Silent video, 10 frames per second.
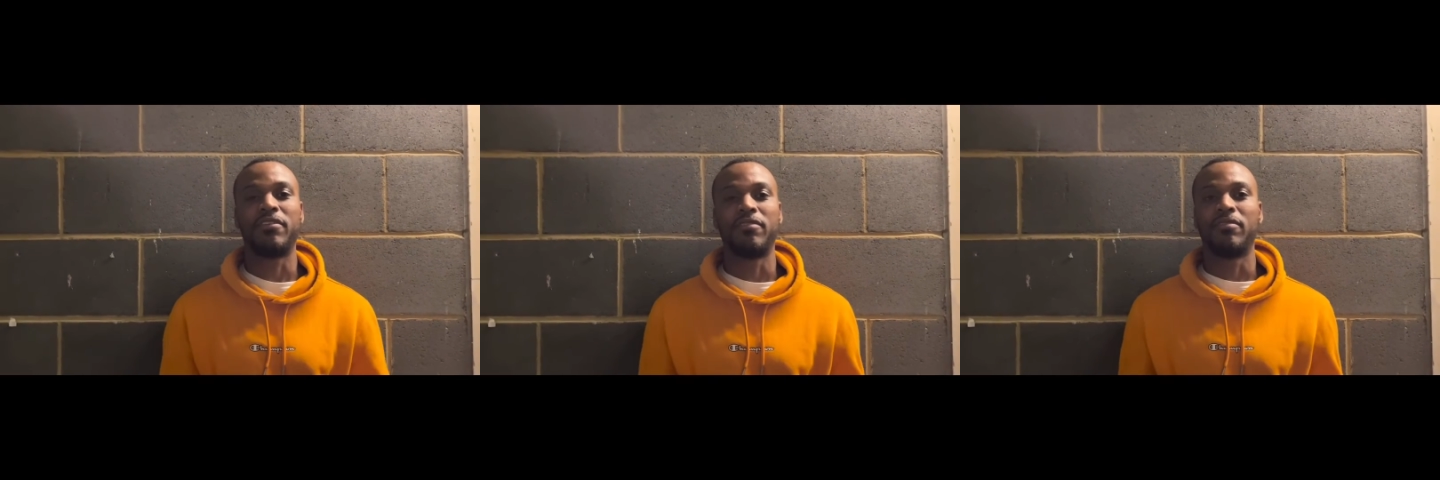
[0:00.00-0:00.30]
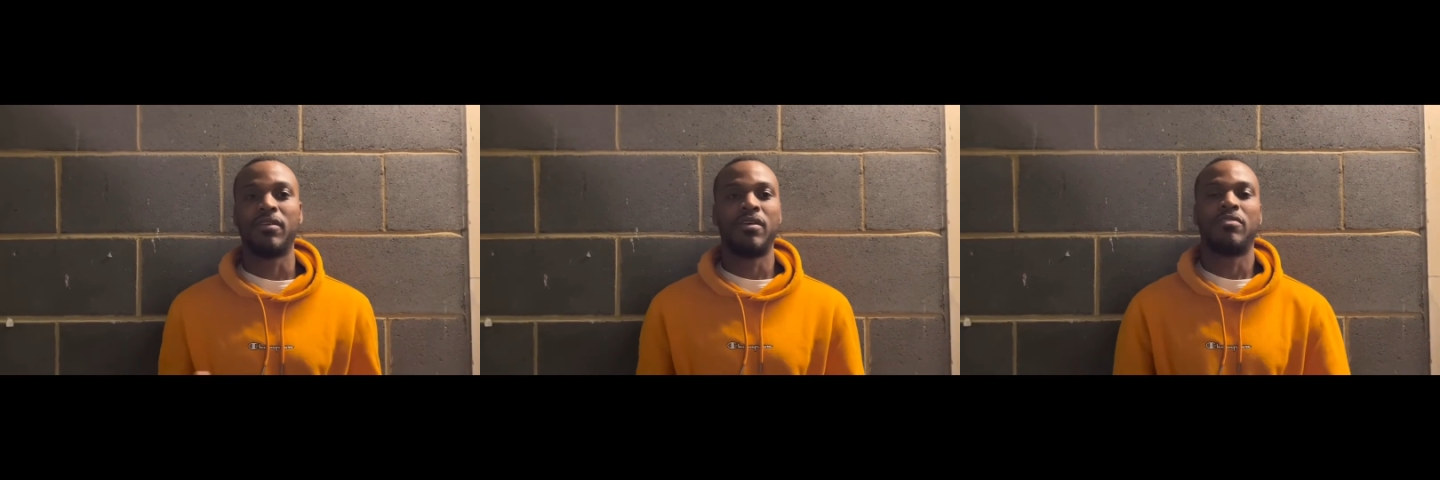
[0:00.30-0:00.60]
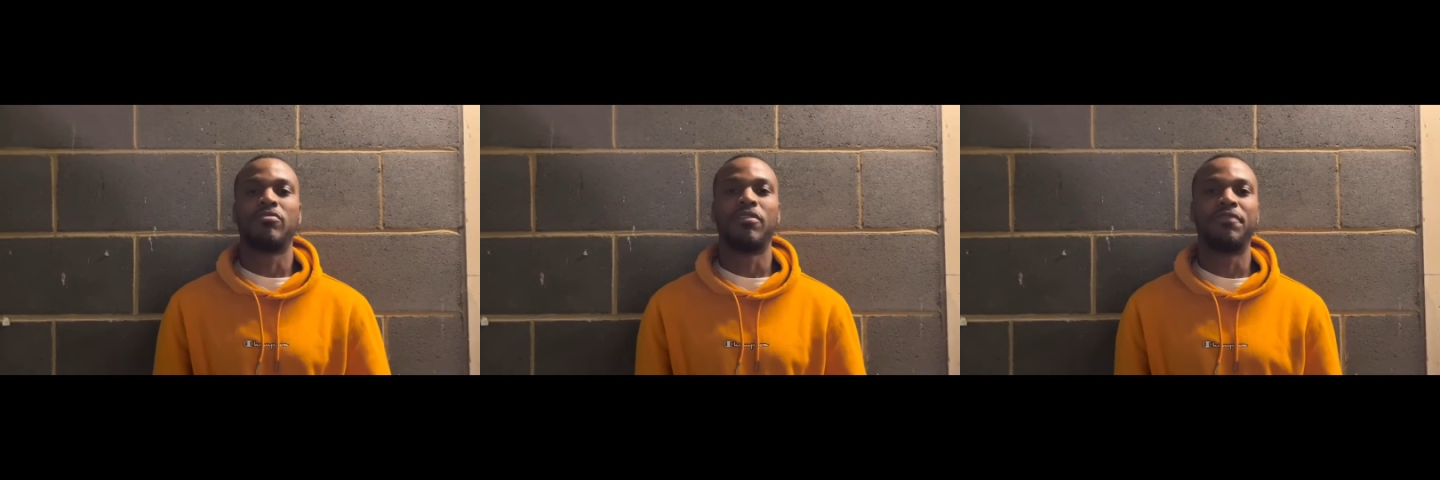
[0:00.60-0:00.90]
you
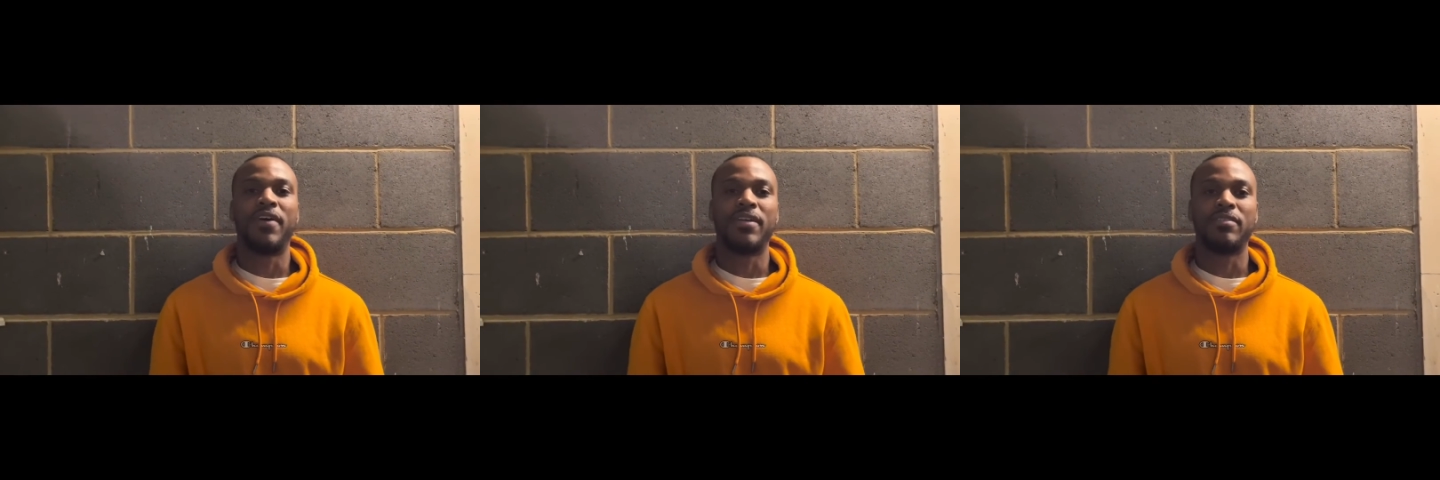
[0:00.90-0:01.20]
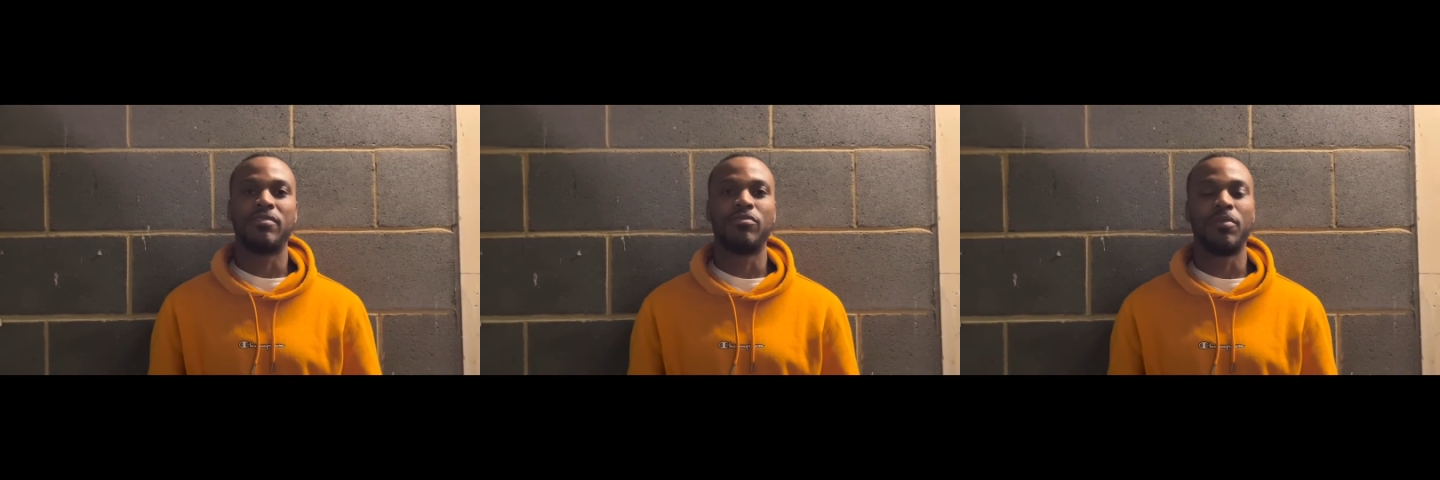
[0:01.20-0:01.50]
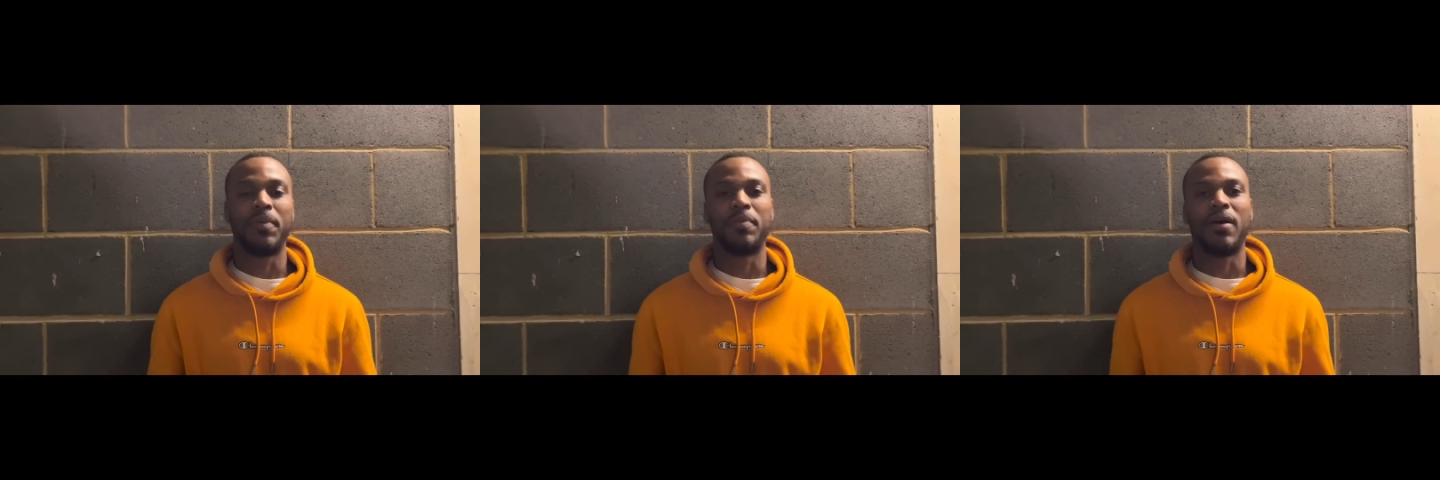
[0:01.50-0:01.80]
to all the fans, all the
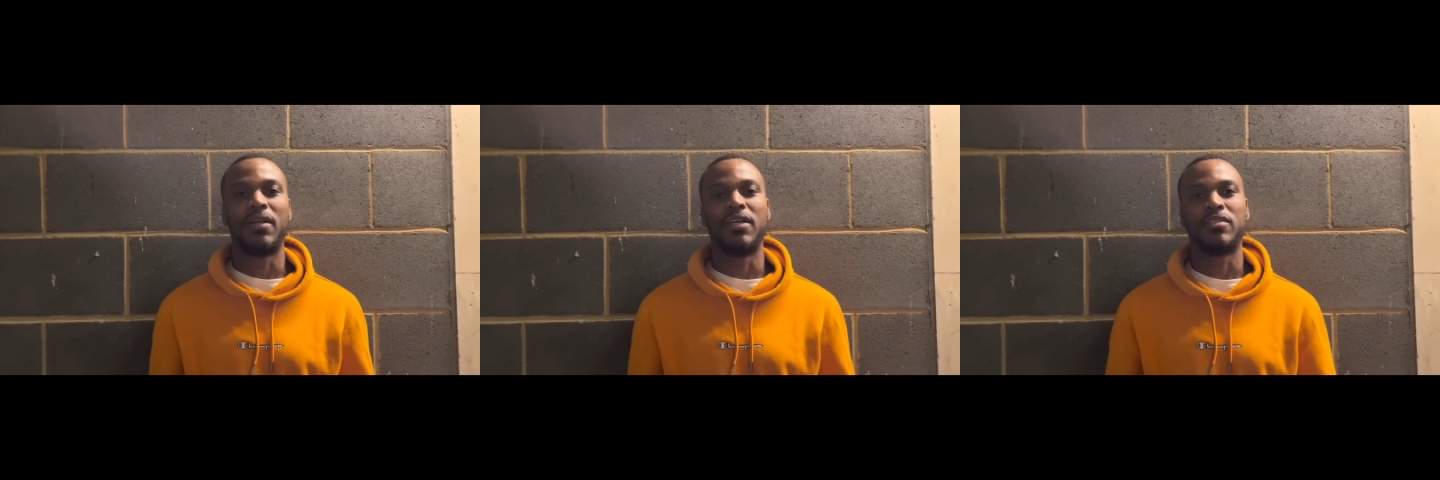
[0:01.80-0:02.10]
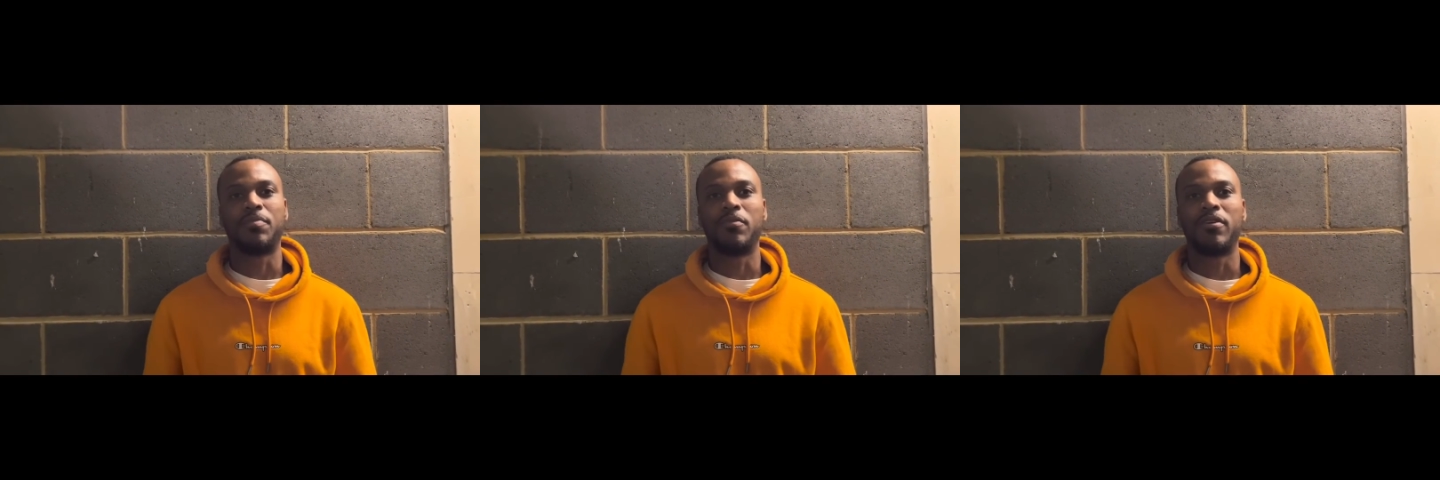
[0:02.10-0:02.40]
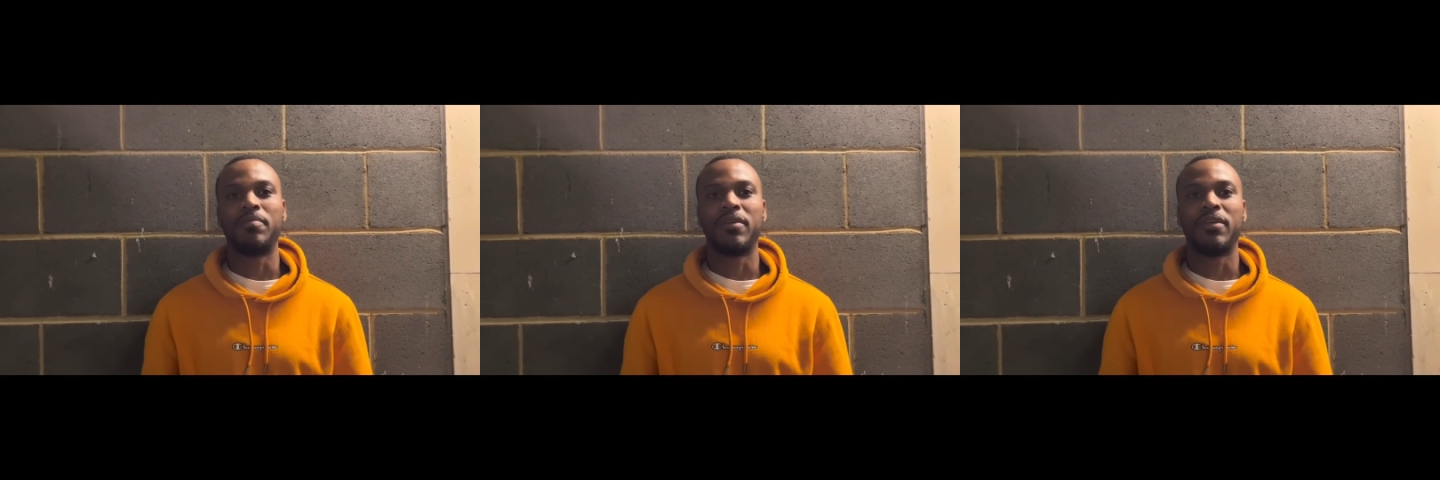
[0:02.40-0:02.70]
people out there
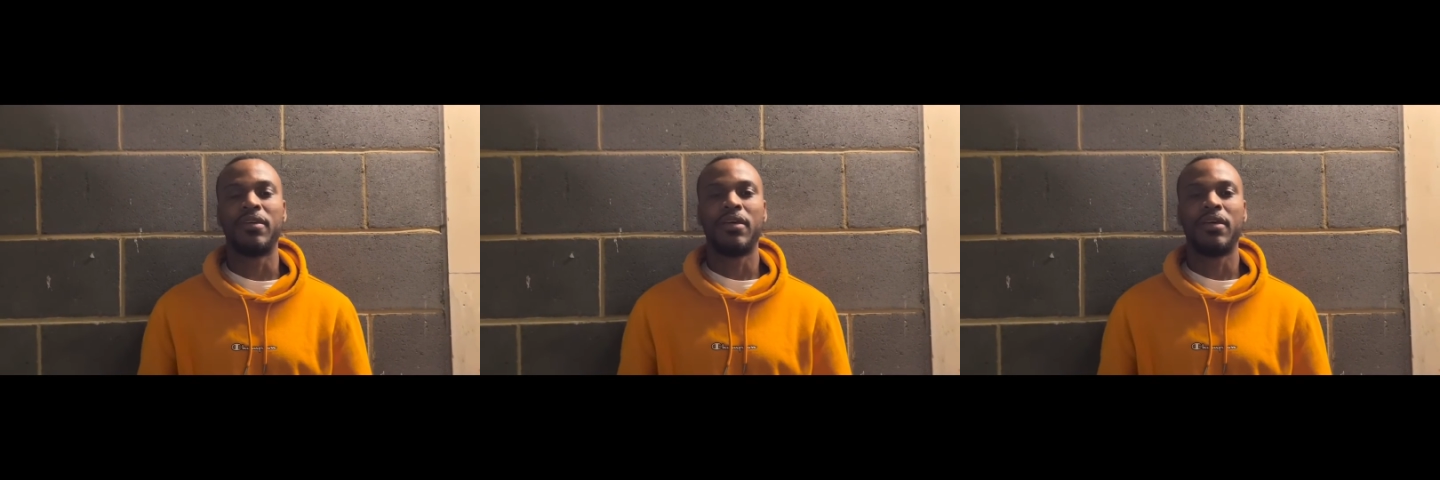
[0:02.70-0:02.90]
supporting me.